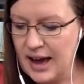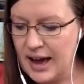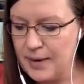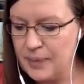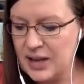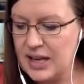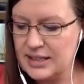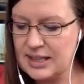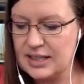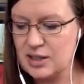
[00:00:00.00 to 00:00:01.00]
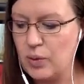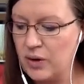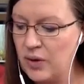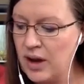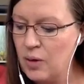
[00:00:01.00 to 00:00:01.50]
Um, he says,
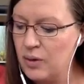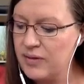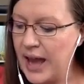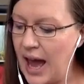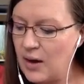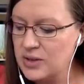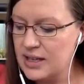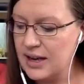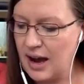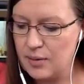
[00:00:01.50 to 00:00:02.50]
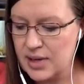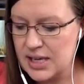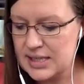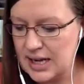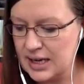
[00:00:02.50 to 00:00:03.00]
quote, we've counted how many
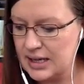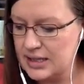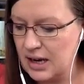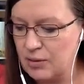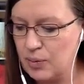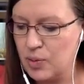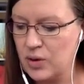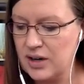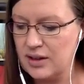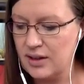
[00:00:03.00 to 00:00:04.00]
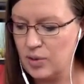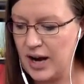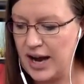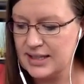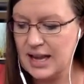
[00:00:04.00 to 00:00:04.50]
studies are reported in the
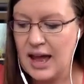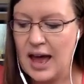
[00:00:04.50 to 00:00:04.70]
press,